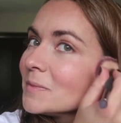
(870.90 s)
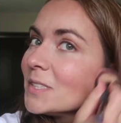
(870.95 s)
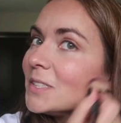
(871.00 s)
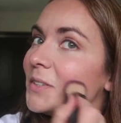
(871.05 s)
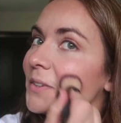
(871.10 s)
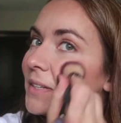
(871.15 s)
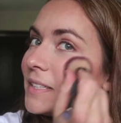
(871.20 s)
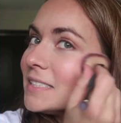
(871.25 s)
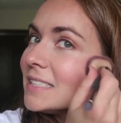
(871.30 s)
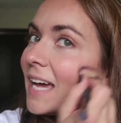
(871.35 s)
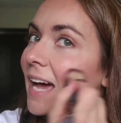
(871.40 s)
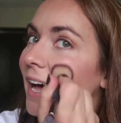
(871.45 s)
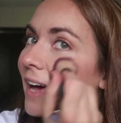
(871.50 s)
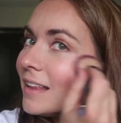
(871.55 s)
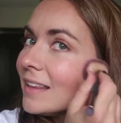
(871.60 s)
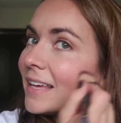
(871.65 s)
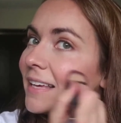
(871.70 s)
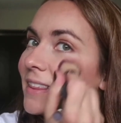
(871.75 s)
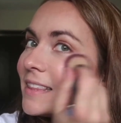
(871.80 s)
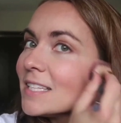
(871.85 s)
So you can
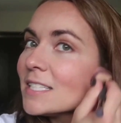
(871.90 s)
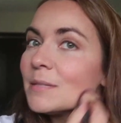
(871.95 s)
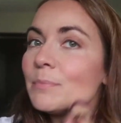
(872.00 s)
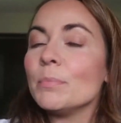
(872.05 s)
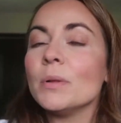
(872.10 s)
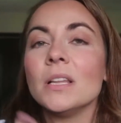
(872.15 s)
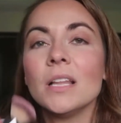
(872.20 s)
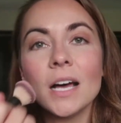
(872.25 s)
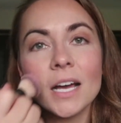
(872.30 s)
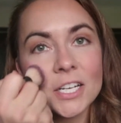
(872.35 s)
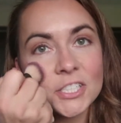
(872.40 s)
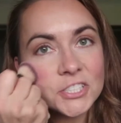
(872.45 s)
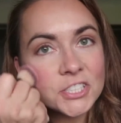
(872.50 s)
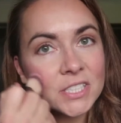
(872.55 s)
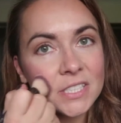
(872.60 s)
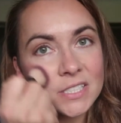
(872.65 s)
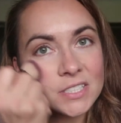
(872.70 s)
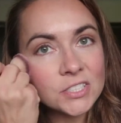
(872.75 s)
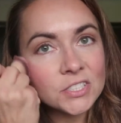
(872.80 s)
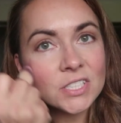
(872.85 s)
tell, like, this blush
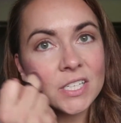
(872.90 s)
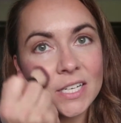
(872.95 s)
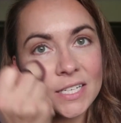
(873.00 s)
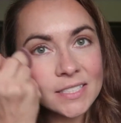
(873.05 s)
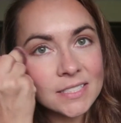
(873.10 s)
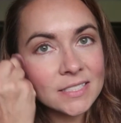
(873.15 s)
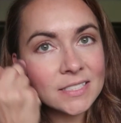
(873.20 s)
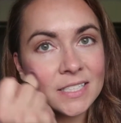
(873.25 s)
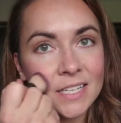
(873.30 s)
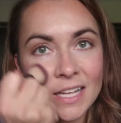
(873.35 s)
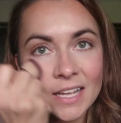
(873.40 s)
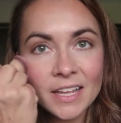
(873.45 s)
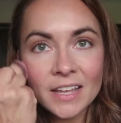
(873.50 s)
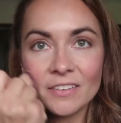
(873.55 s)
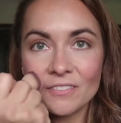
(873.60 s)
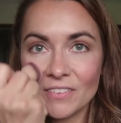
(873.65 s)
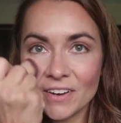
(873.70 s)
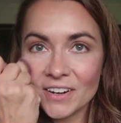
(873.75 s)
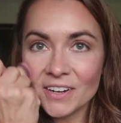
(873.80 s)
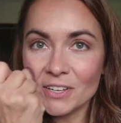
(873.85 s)
is just
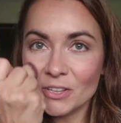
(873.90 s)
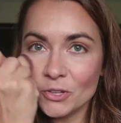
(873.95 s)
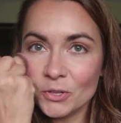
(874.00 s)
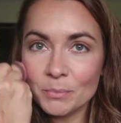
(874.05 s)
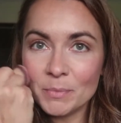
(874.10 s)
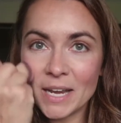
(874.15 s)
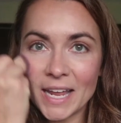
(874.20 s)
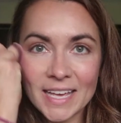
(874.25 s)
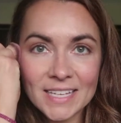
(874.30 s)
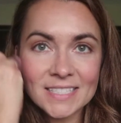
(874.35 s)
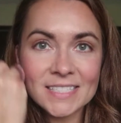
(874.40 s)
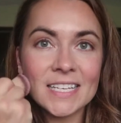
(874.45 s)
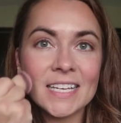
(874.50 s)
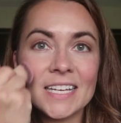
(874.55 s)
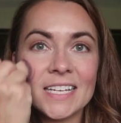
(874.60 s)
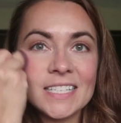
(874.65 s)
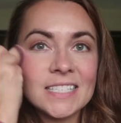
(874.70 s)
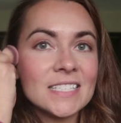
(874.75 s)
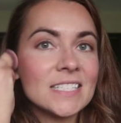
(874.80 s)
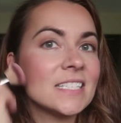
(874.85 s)
very
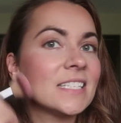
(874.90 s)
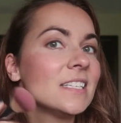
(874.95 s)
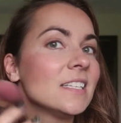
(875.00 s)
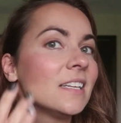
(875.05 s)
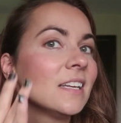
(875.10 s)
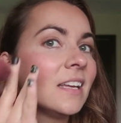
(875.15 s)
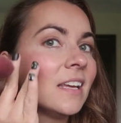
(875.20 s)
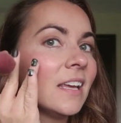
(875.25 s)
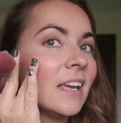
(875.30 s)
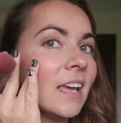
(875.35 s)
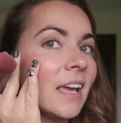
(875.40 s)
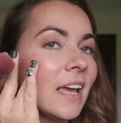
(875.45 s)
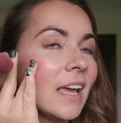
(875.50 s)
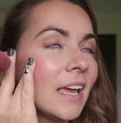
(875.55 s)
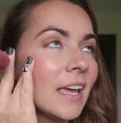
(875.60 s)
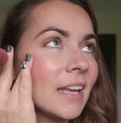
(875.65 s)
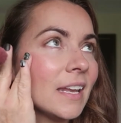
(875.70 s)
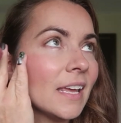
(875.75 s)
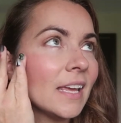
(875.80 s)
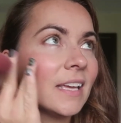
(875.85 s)
luminescent,
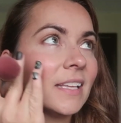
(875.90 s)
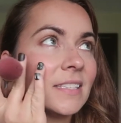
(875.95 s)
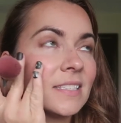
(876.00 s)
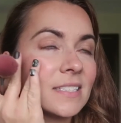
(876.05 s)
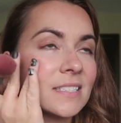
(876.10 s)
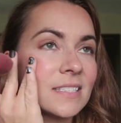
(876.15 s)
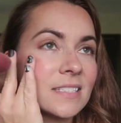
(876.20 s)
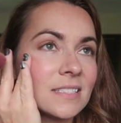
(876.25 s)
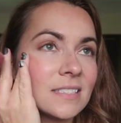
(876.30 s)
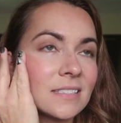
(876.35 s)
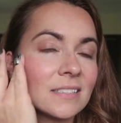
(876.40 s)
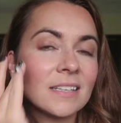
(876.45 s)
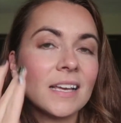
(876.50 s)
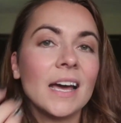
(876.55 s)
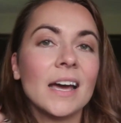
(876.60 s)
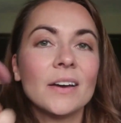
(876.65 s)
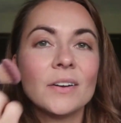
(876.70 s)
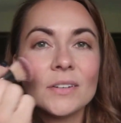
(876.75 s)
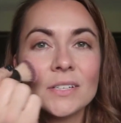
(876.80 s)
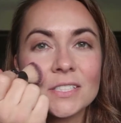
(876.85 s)
and it's
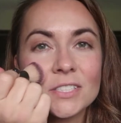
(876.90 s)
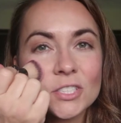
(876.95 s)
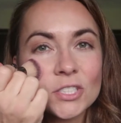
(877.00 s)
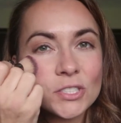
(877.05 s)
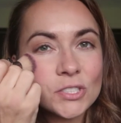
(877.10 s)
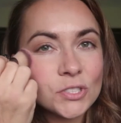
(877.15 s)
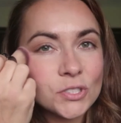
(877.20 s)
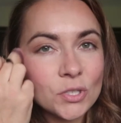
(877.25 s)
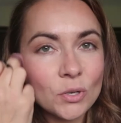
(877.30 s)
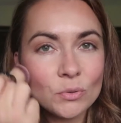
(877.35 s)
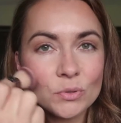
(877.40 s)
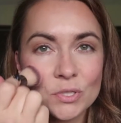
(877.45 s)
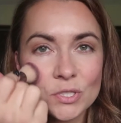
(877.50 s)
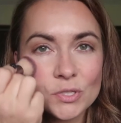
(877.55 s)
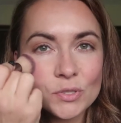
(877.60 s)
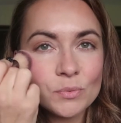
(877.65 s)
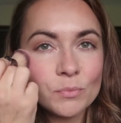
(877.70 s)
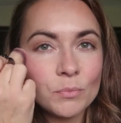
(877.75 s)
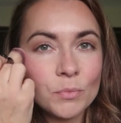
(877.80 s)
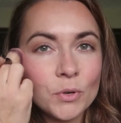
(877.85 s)
just so
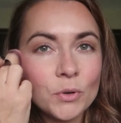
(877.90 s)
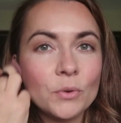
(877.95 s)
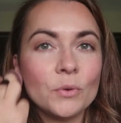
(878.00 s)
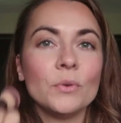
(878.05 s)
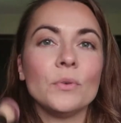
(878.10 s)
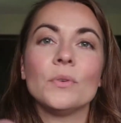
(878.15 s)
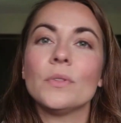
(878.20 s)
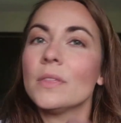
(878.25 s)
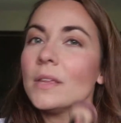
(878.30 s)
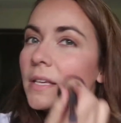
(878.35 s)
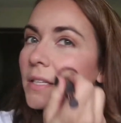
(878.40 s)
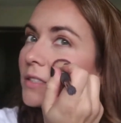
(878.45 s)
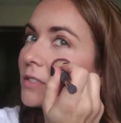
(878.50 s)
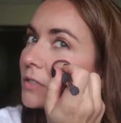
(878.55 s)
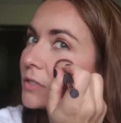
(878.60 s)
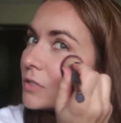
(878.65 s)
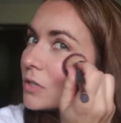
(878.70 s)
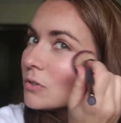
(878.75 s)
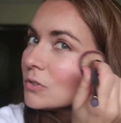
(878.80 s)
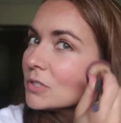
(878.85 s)
smooth. It's
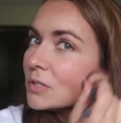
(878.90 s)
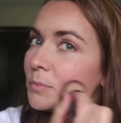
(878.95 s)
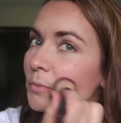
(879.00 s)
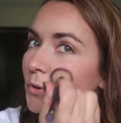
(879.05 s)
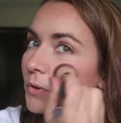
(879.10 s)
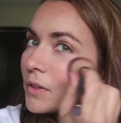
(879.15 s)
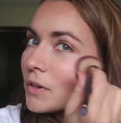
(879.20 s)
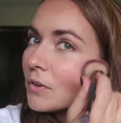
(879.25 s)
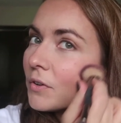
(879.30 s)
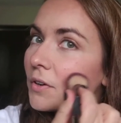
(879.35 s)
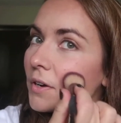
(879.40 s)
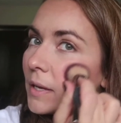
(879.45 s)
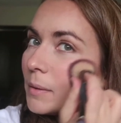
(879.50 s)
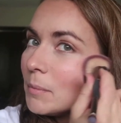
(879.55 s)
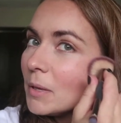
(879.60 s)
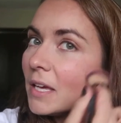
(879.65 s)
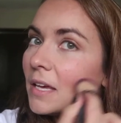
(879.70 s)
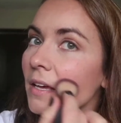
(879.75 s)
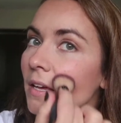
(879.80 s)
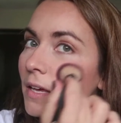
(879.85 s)
so smooth and
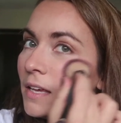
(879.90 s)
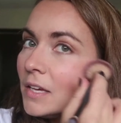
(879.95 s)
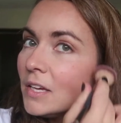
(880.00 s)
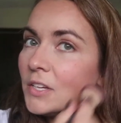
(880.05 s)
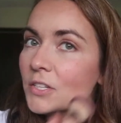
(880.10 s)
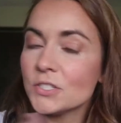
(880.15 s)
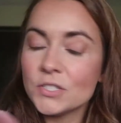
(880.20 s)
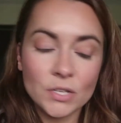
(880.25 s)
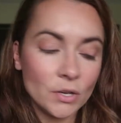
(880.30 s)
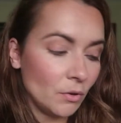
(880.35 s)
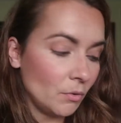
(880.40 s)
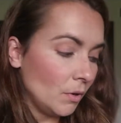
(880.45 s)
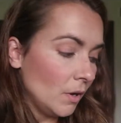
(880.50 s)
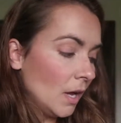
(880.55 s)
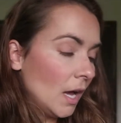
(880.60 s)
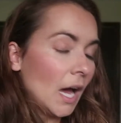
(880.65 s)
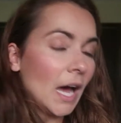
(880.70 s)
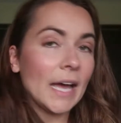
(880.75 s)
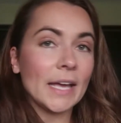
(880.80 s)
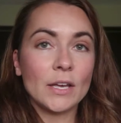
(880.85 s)
creamy. So
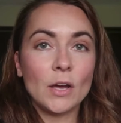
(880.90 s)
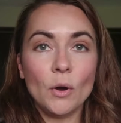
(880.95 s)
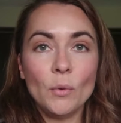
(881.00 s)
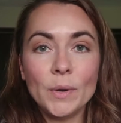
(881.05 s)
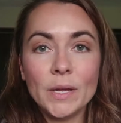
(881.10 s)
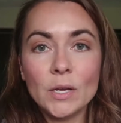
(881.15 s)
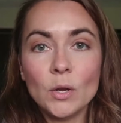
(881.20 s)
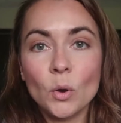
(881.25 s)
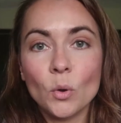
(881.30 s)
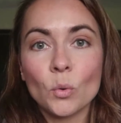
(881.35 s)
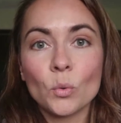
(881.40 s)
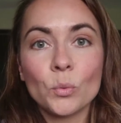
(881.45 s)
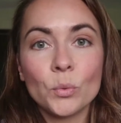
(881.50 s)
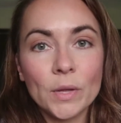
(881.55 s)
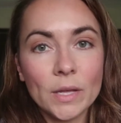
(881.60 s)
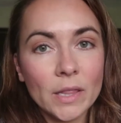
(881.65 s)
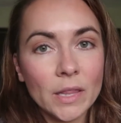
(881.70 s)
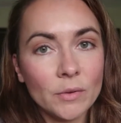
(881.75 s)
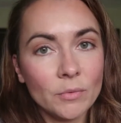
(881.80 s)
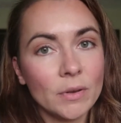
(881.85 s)
I go in
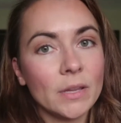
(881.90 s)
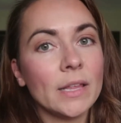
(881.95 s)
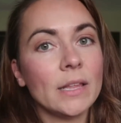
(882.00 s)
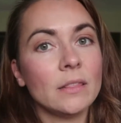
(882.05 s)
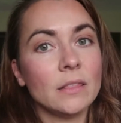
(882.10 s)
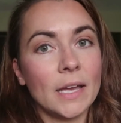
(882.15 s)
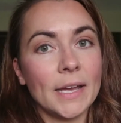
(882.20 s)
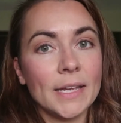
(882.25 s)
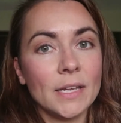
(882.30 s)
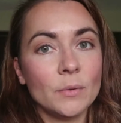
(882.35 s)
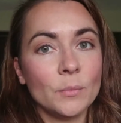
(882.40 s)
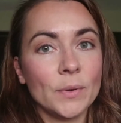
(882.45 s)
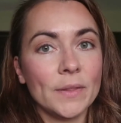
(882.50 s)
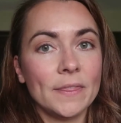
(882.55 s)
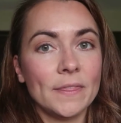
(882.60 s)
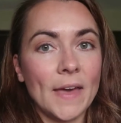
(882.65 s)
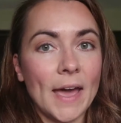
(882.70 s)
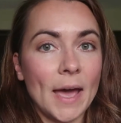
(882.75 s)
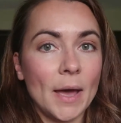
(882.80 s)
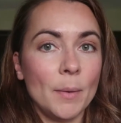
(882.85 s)
really, really light
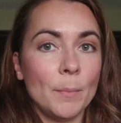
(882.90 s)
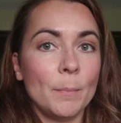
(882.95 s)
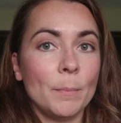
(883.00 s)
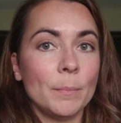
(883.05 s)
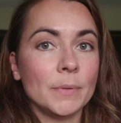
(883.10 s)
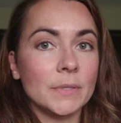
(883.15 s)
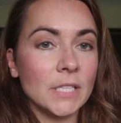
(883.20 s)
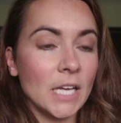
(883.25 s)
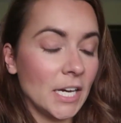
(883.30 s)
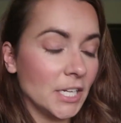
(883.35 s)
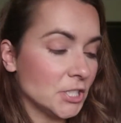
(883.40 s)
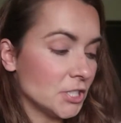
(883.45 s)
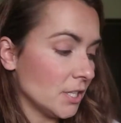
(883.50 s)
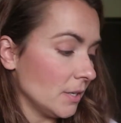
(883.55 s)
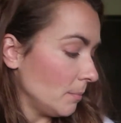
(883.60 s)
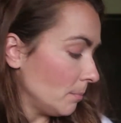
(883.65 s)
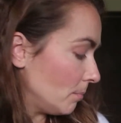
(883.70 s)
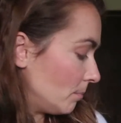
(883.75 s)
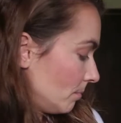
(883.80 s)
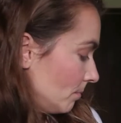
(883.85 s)
with that blush,
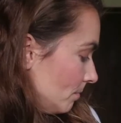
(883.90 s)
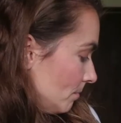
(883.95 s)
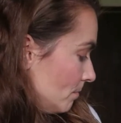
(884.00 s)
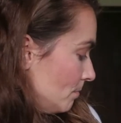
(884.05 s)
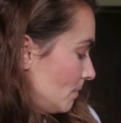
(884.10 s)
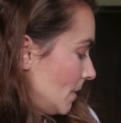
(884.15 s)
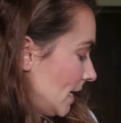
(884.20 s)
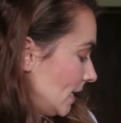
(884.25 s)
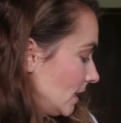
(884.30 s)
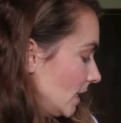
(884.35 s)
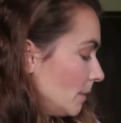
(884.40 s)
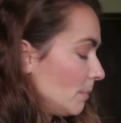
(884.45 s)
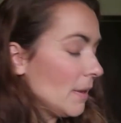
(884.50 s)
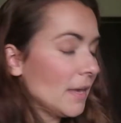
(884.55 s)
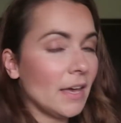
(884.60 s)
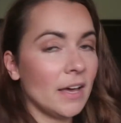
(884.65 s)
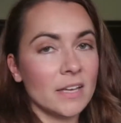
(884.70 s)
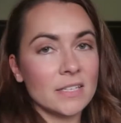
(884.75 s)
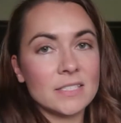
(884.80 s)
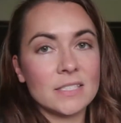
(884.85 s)
mainly
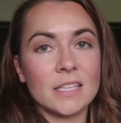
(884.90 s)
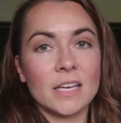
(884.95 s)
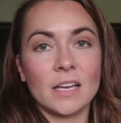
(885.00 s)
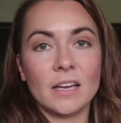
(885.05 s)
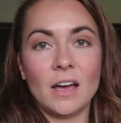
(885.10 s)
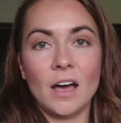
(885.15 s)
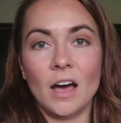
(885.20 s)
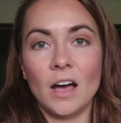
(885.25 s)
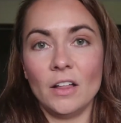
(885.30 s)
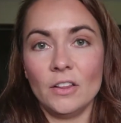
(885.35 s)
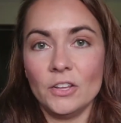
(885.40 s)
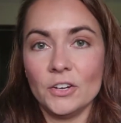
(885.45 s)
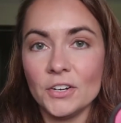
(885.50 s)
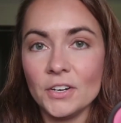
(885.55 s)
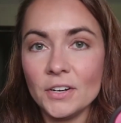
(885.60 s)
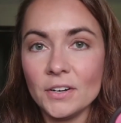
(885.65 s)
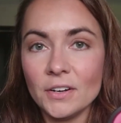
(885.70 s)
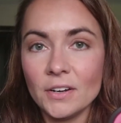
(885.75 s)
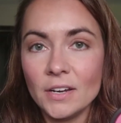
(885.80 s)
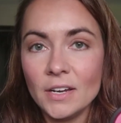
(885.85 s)
because the
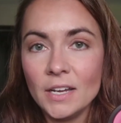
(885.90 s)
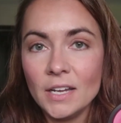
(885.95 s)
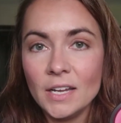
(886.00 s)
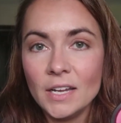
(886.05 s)
color,